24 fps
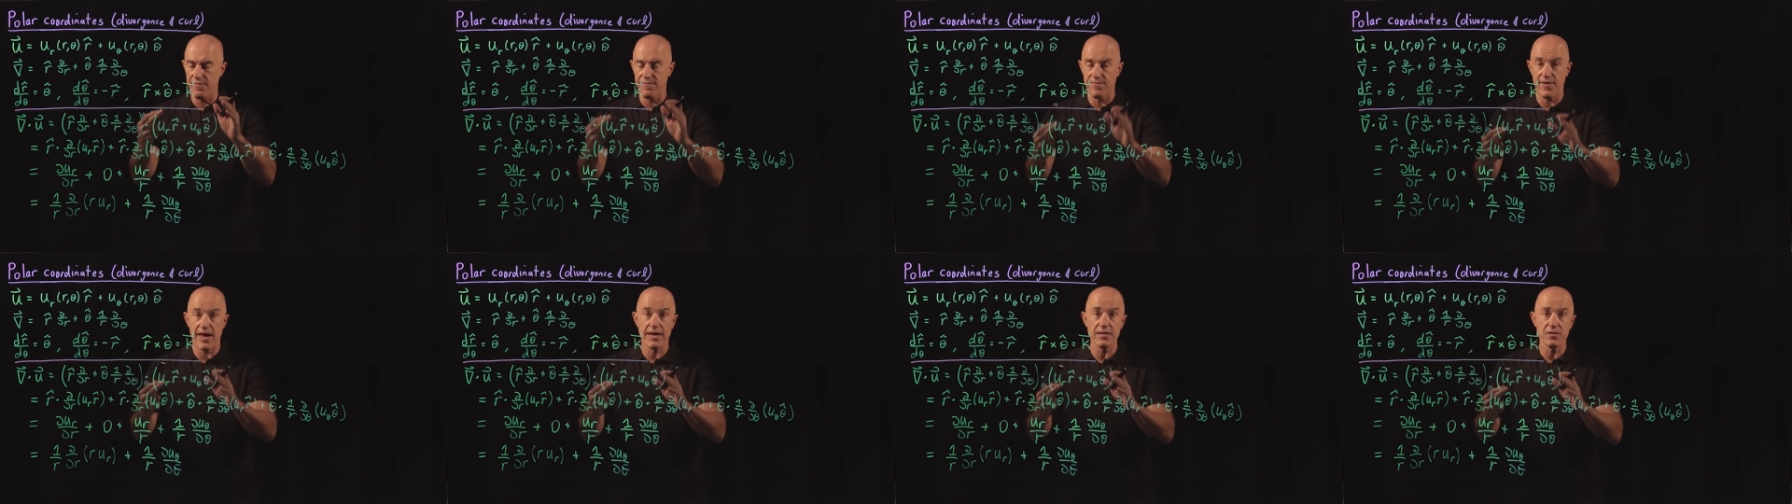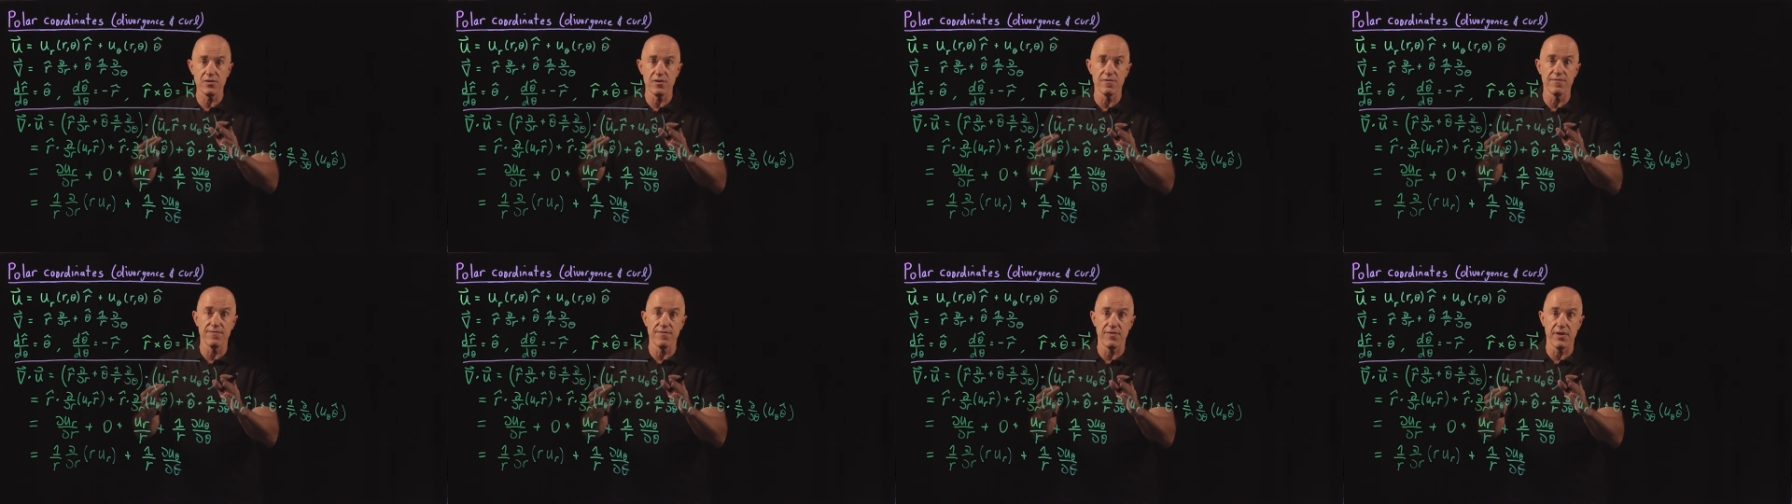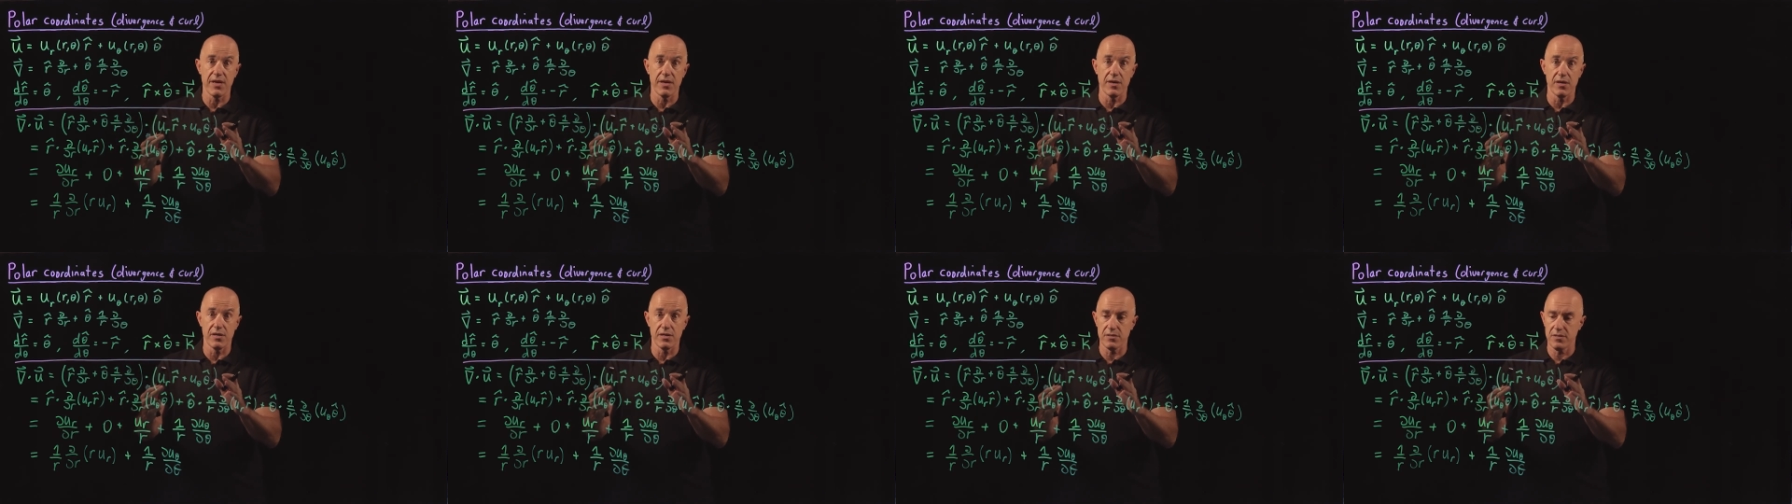vector
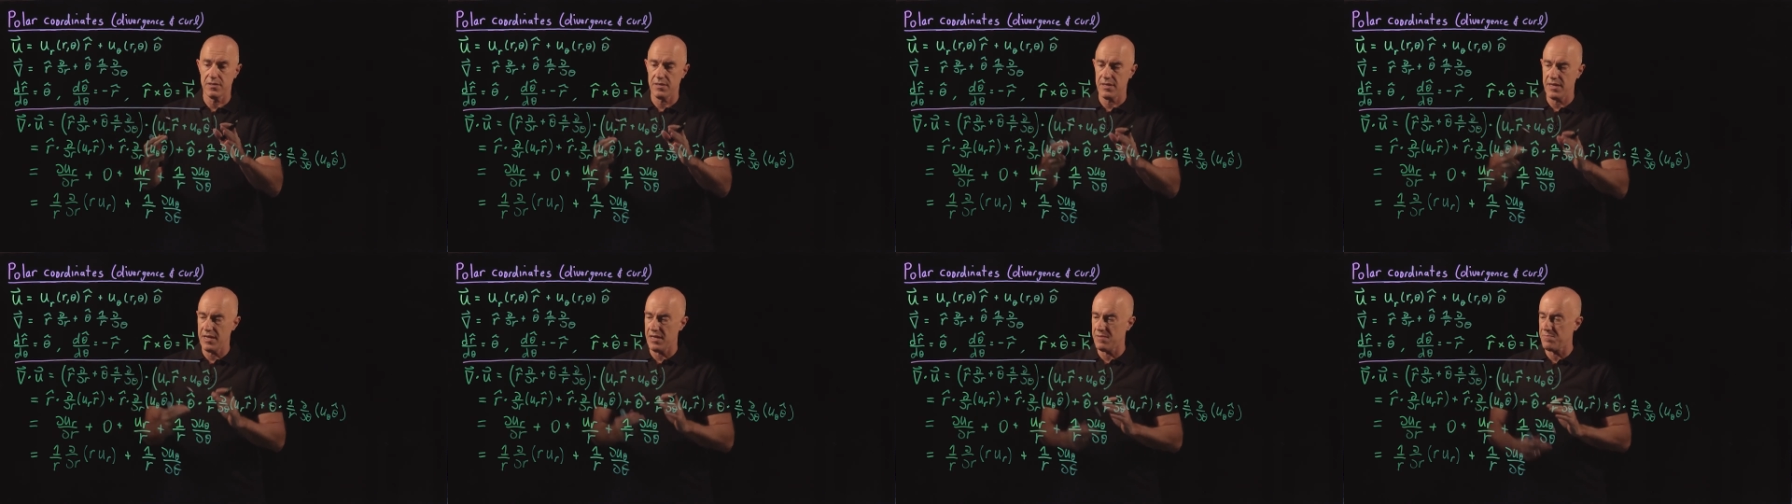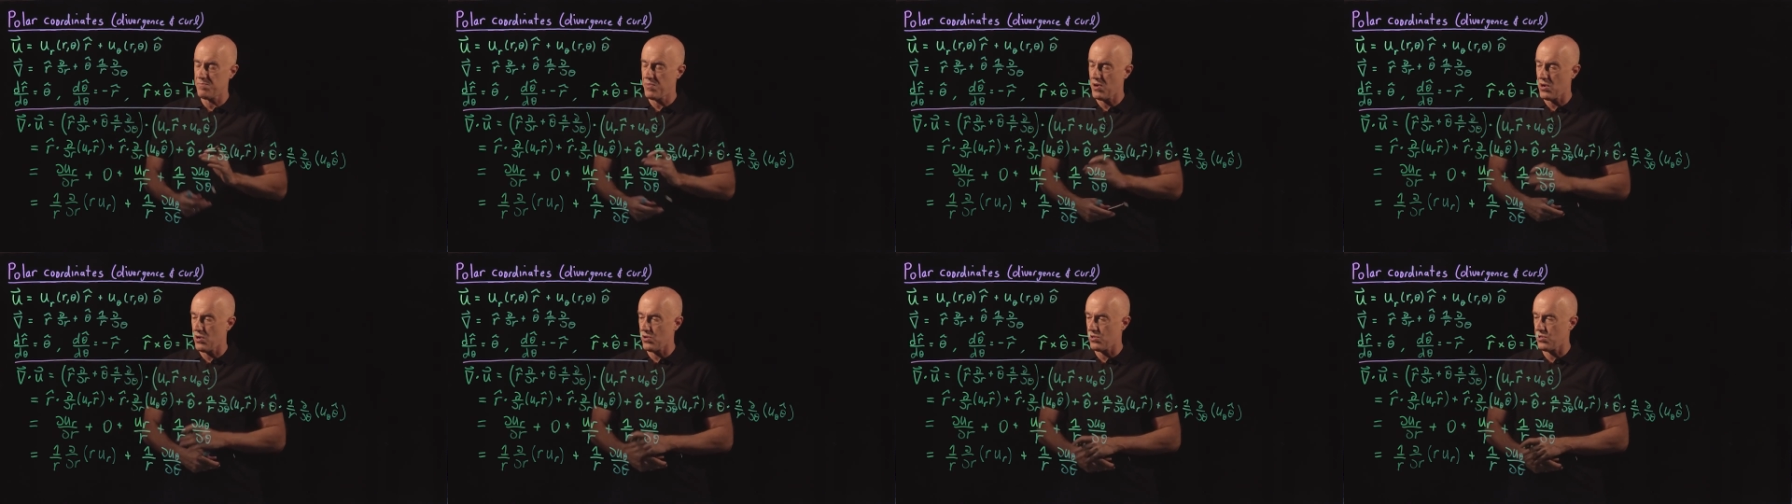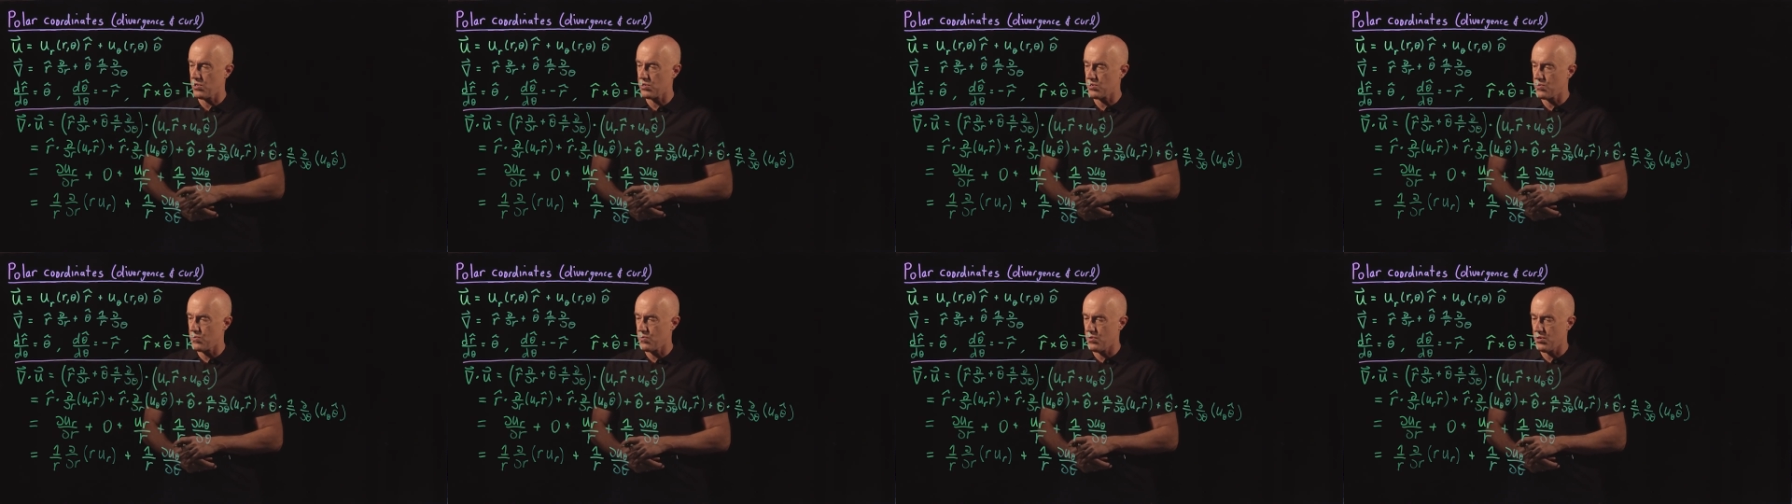field in
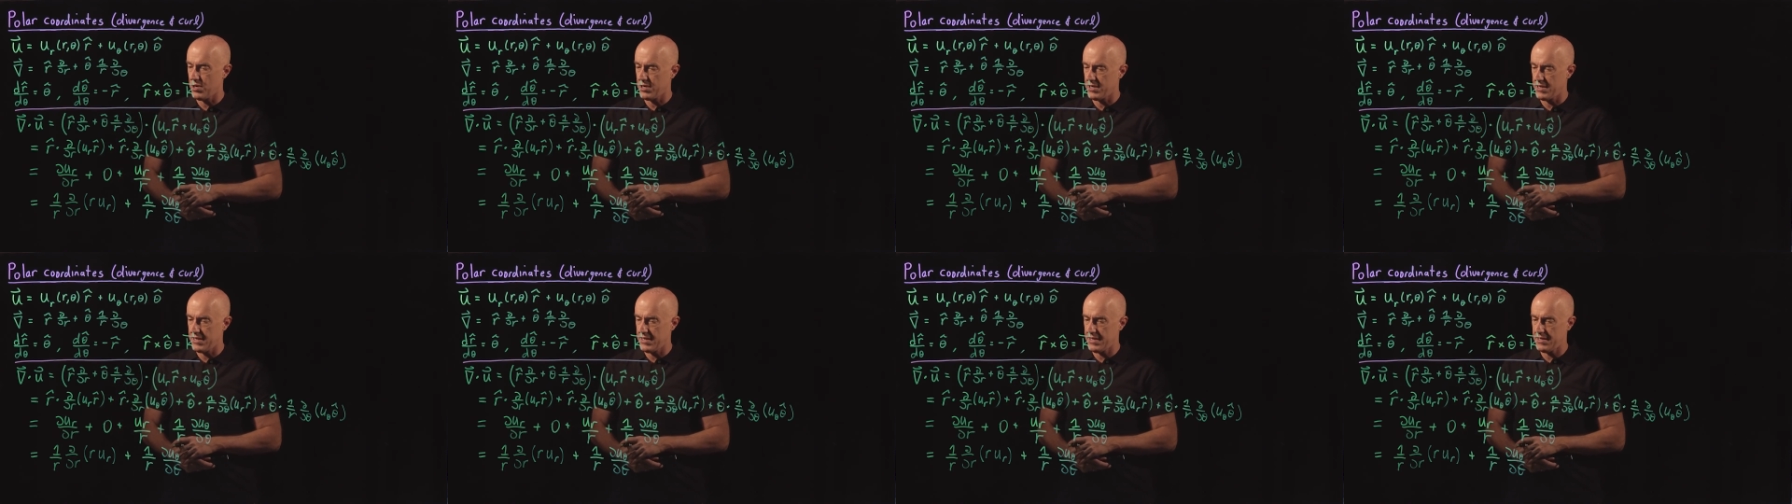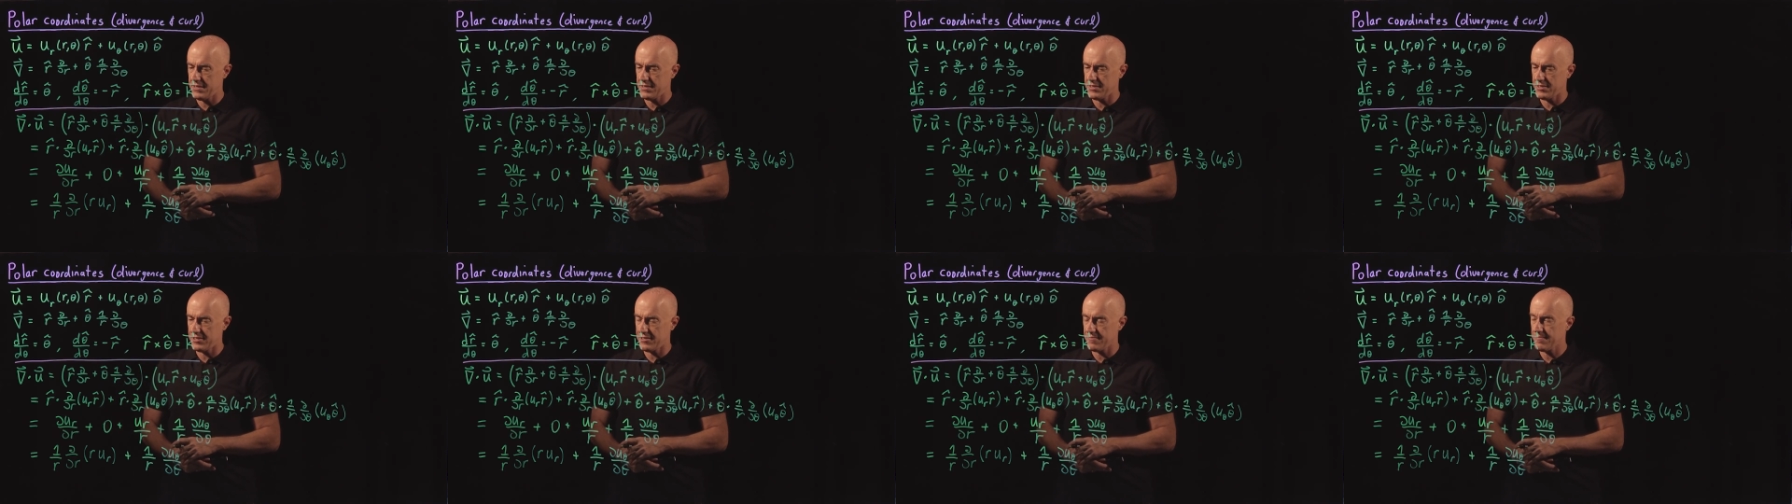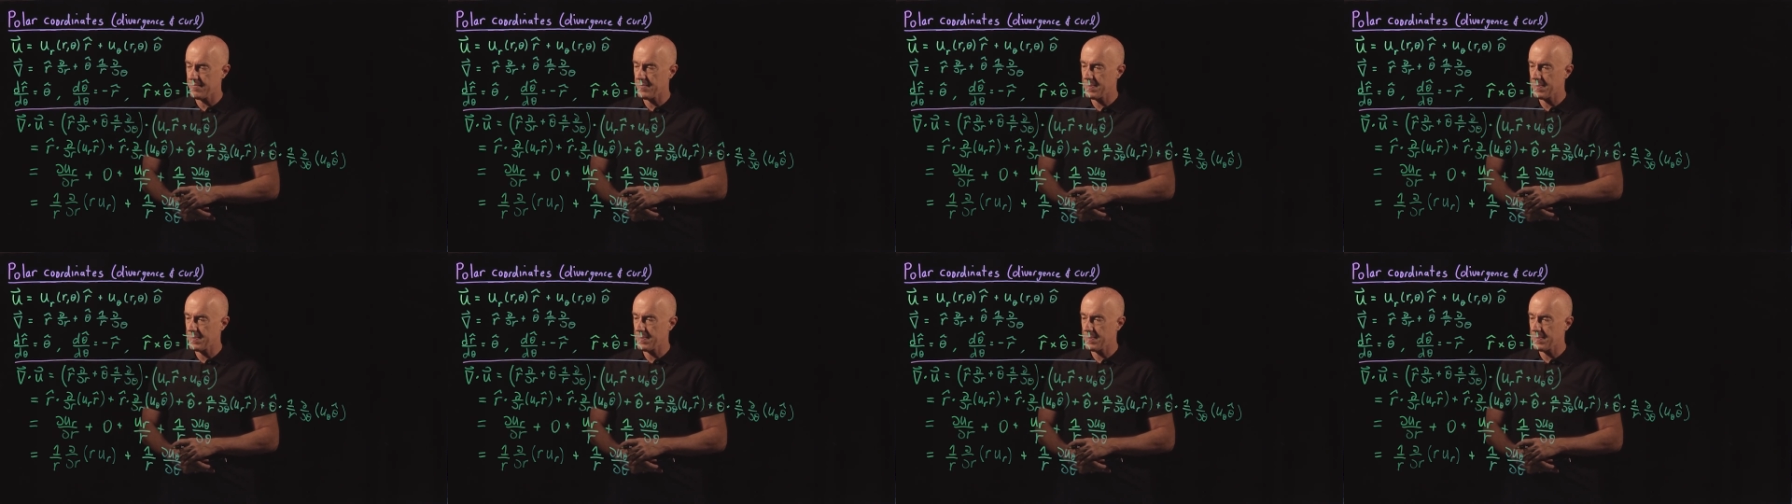polar coordinates.